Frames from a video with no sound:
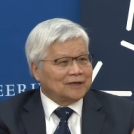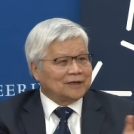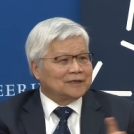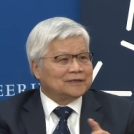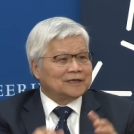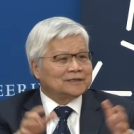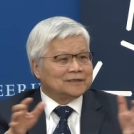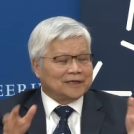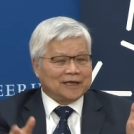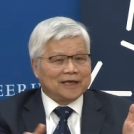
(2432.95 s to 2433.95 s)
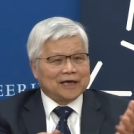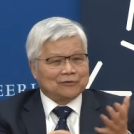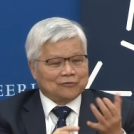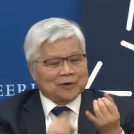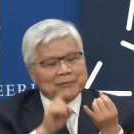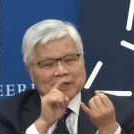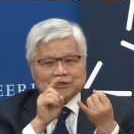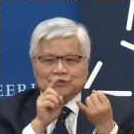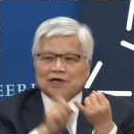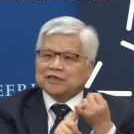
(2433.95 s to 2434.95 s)
and then the AI will make
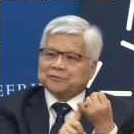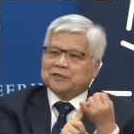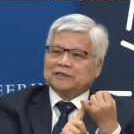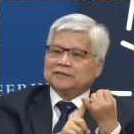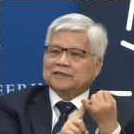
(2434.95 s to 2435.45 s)
a judgment,